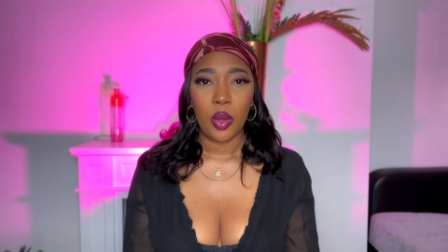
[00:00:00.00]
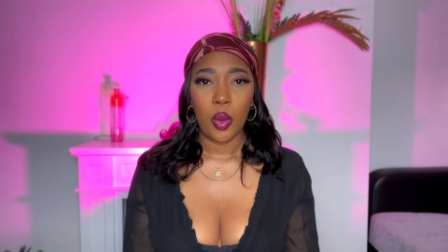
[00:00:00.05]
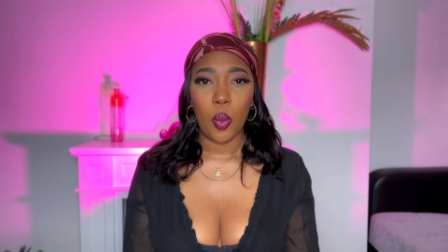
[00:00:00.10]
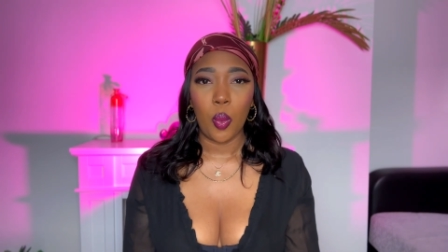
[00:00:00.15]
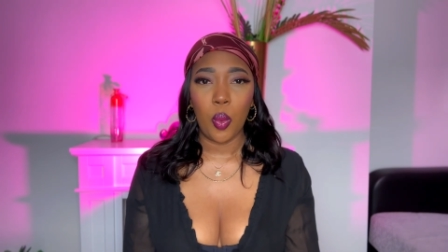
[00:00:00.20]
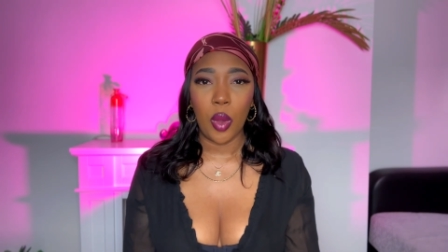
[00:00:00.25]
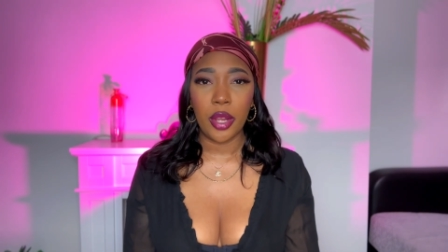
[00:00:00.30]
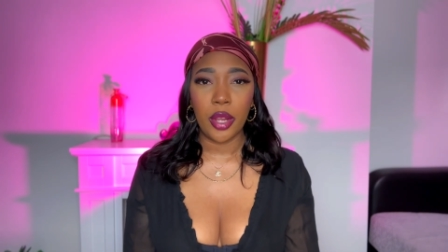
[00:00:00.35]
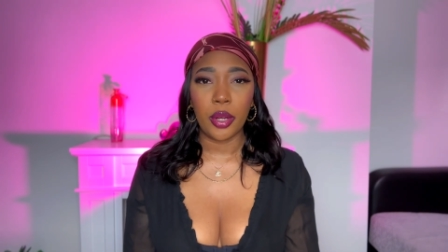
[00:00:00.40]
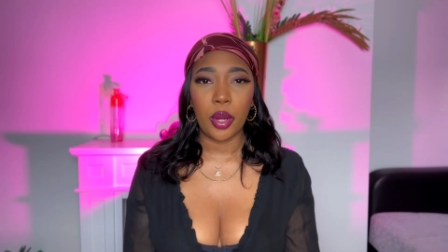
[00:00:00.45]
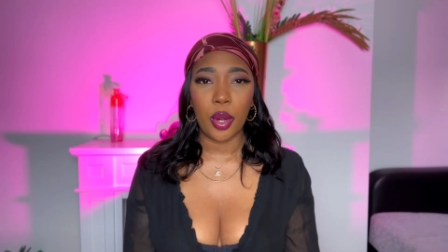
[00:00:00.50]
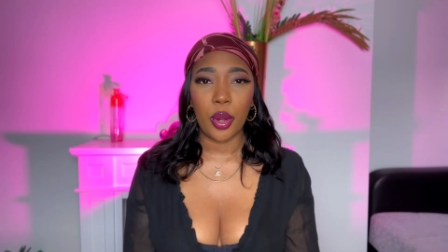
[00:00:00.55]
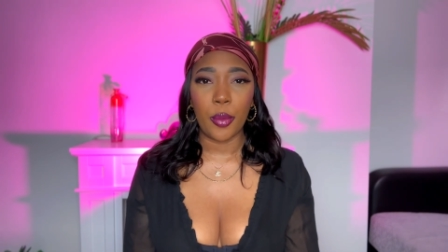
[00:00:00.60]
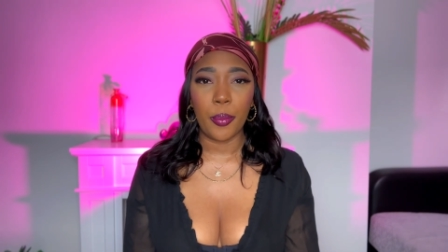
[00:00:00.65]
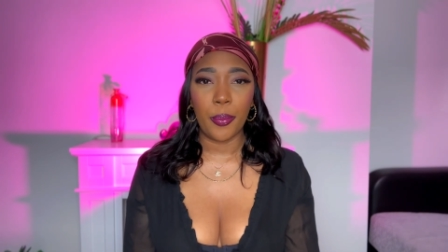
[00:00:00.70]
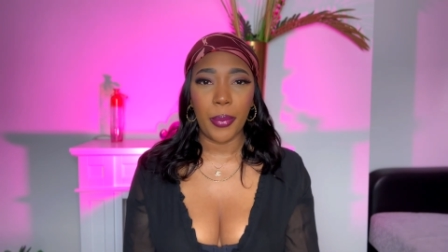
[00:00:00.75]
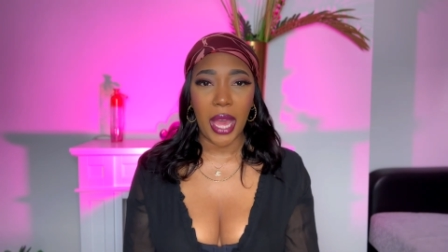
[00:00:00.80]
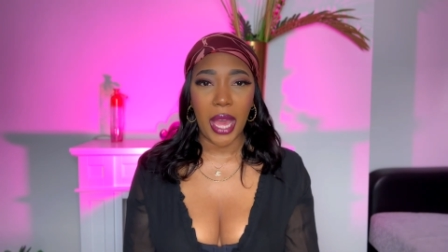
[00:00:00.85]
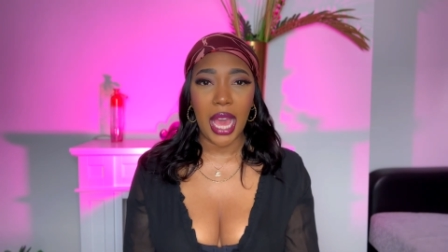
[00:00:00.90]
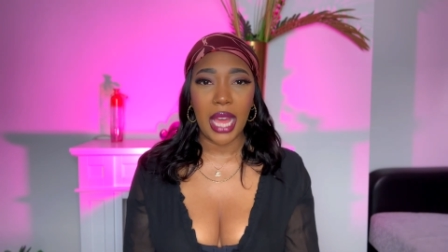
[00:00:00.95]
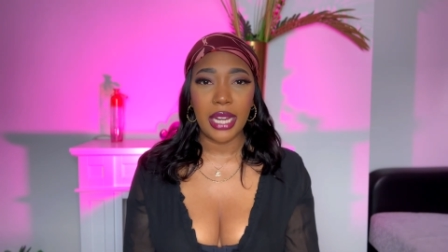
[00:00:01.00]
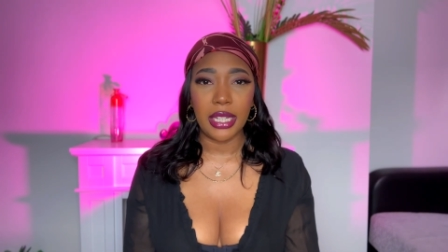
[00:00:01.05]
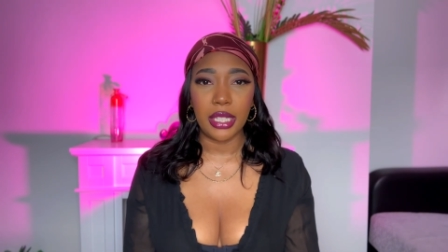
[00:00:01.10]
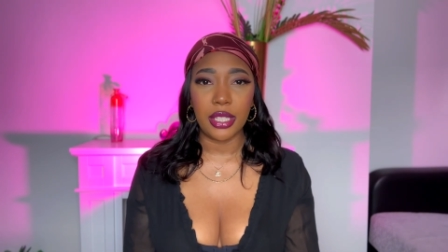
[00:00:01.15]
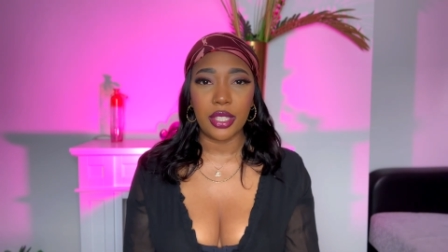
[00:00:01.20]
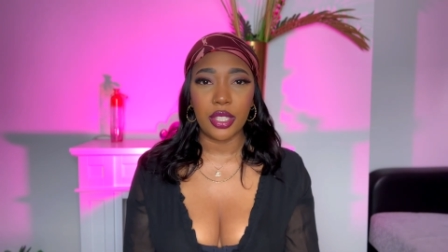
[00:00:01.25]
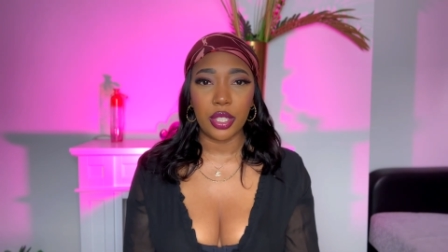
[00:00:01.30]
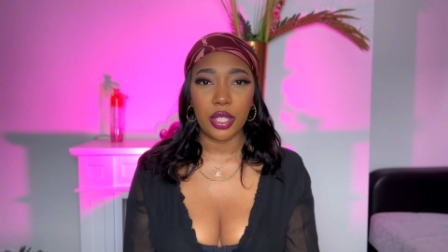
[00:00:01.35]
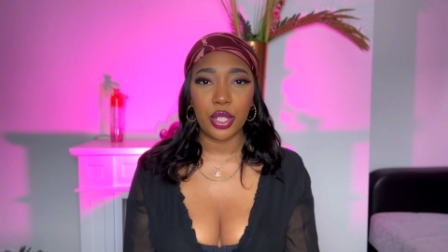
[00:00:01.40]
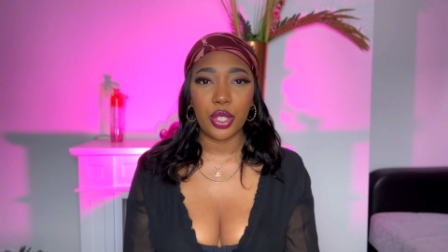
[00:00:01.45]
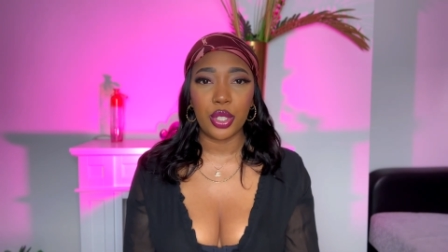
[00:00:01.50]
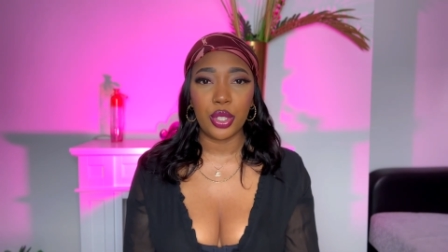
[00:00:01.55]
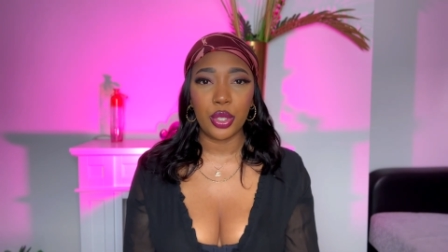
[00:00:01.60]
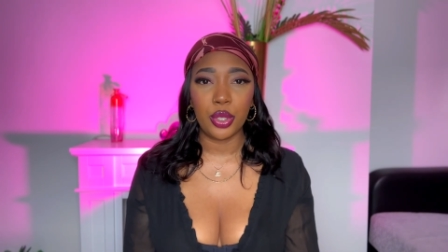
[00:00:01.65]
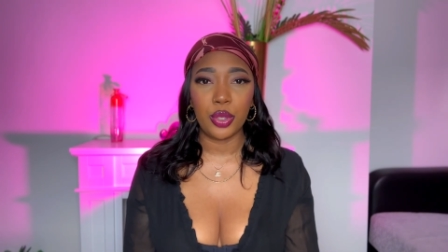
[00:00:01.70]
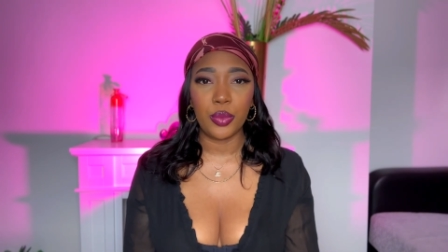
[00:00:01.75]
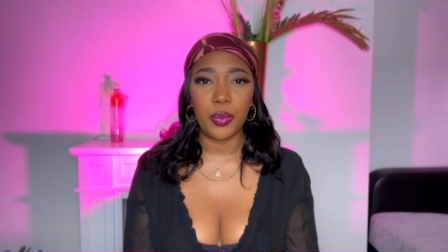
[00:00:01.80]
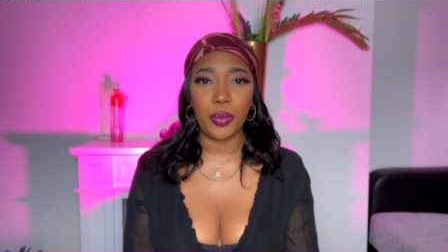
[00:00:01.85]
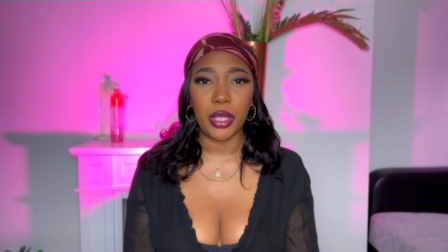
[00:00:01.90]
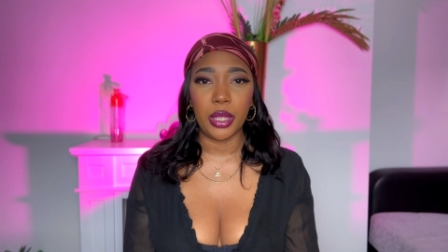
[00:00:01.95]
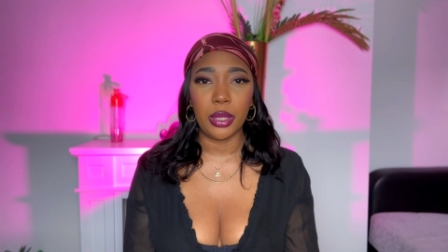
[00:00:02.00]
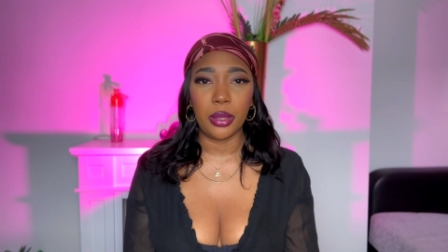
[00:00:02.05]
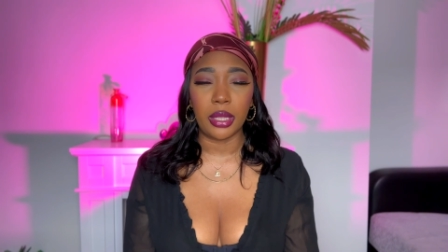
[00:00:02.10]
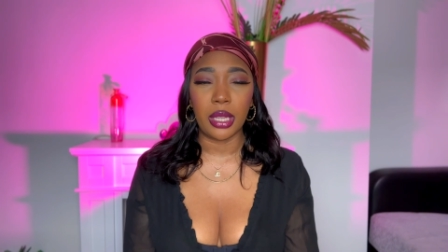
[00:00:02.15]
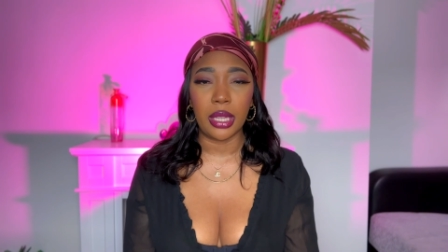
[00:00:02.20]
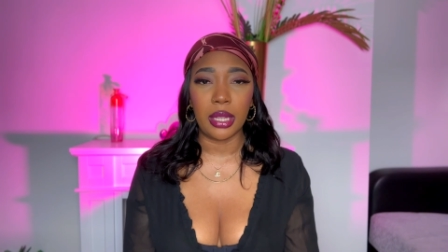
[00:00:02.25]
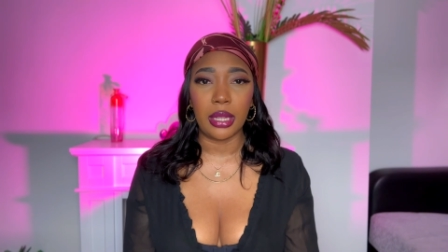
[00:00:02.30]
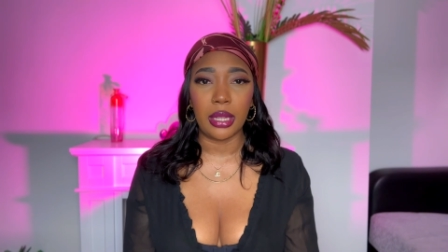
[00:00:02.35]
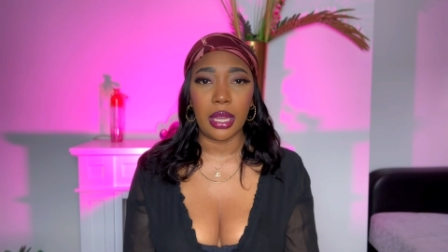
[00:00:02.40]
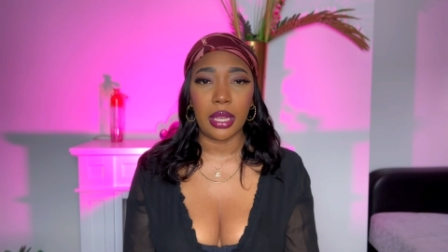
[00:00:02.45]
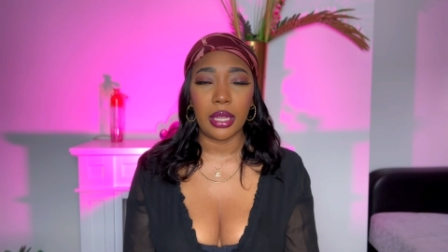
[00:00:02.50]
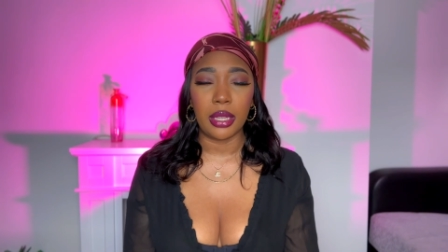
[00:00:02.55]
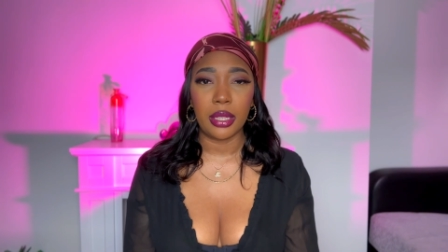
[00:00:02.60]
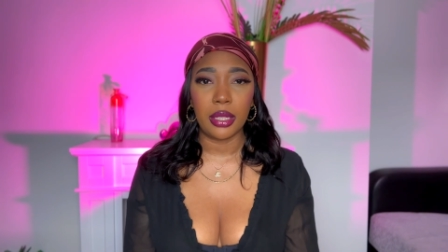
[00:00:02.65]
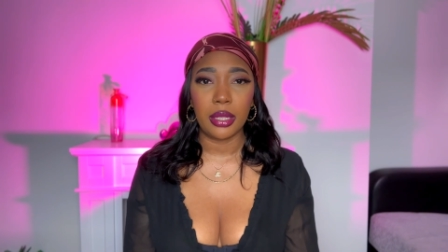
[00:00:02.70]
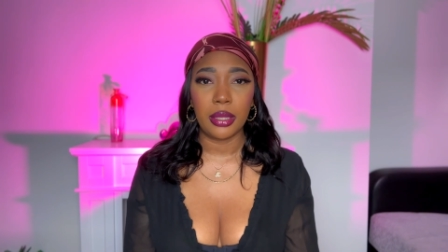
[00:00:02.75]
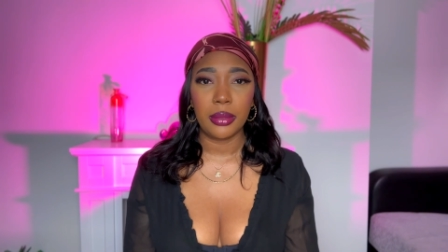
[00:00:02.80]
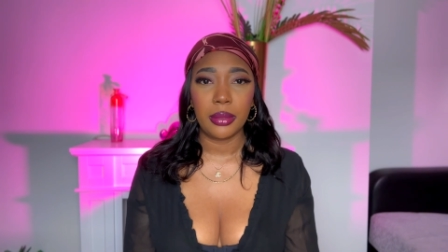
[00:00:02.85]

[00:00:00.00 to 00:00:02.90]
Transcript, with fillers: what our bodies should be looking like?